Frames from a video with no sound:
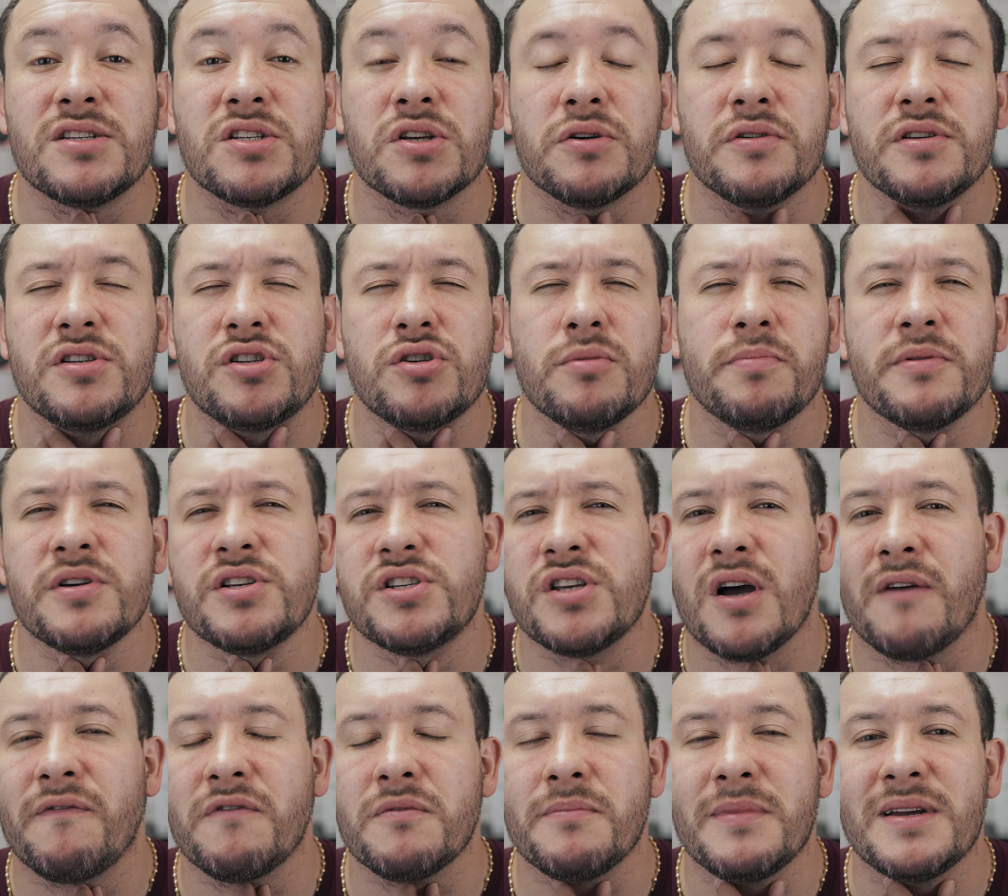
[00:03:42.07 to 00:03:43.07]
so it's super
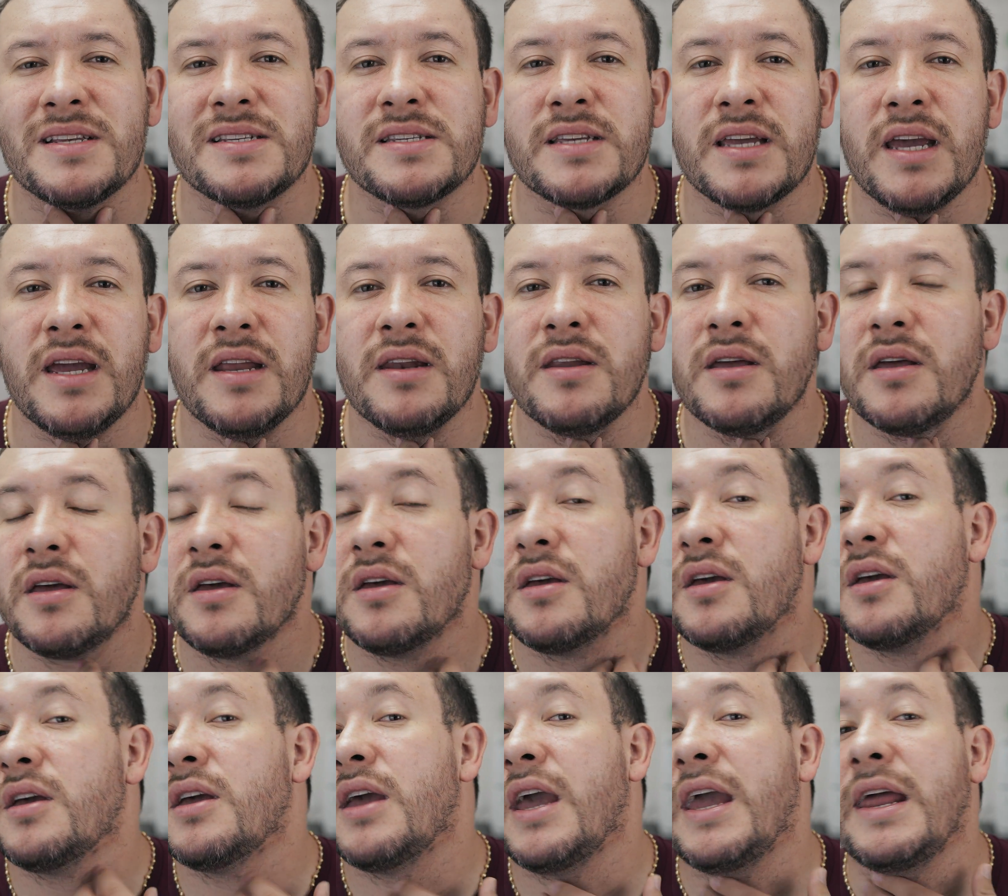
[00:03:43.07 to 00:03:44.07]
soft on my skin,
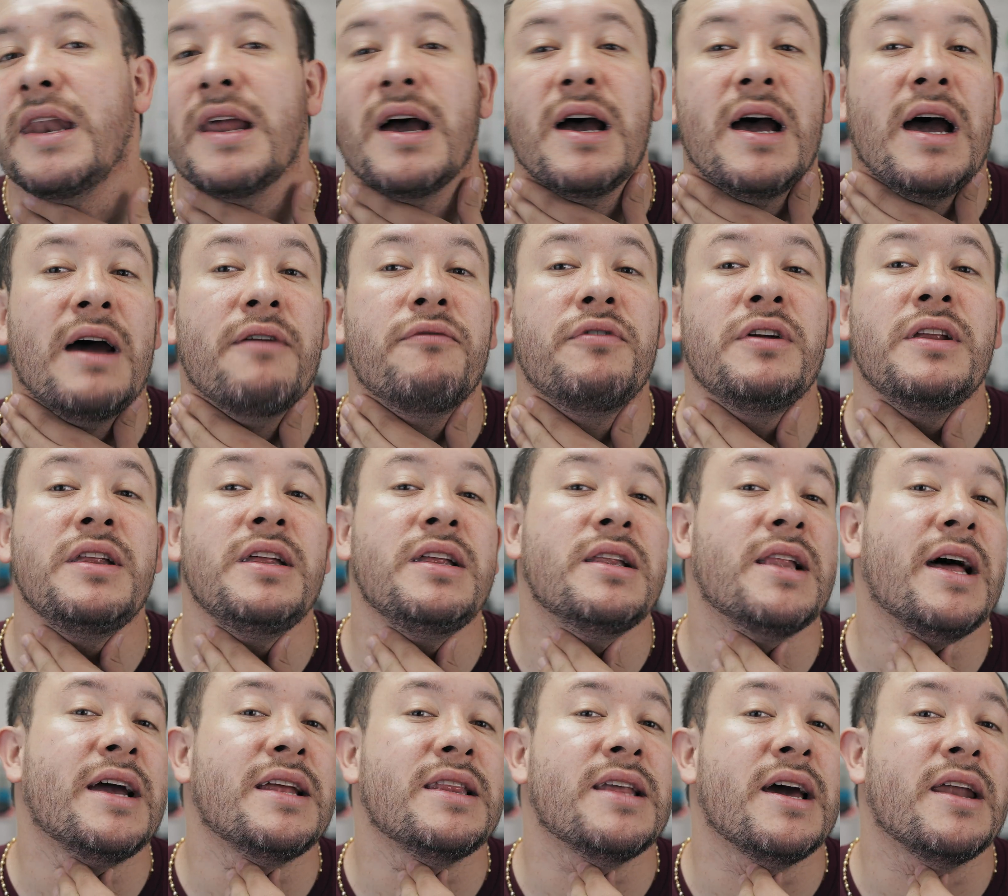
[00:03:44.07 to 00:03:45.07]
and I really
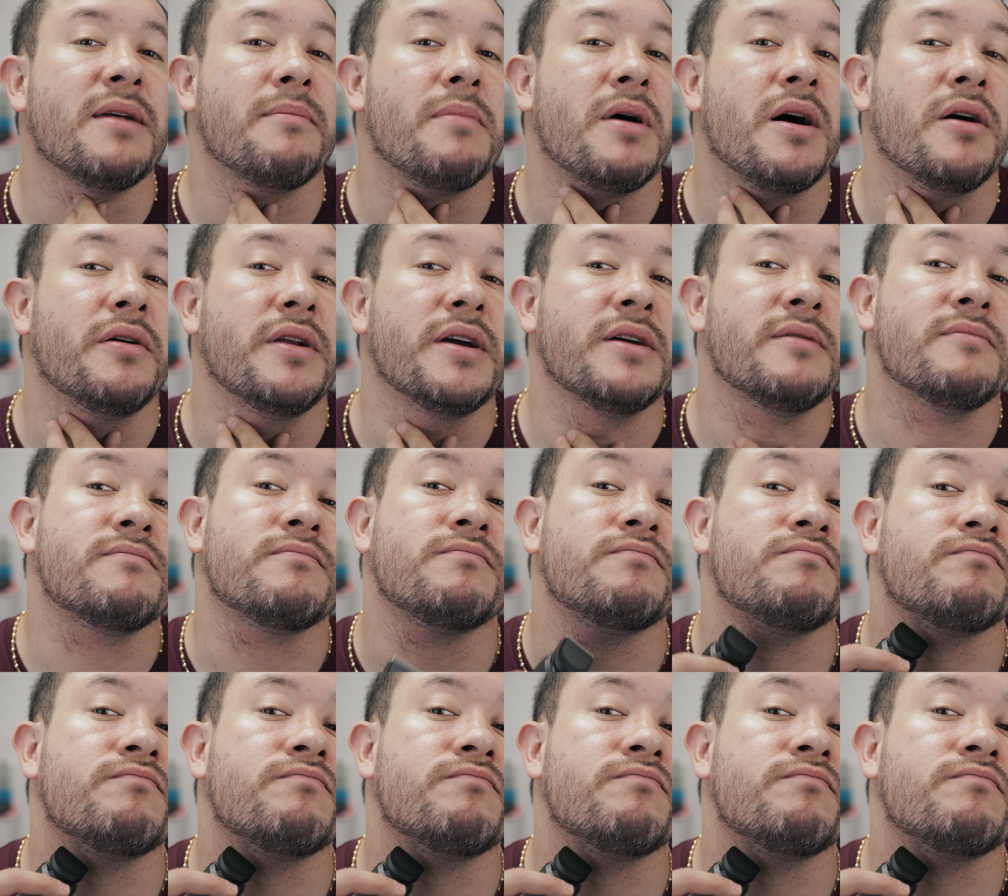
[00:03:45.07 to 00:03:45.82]
like that about it.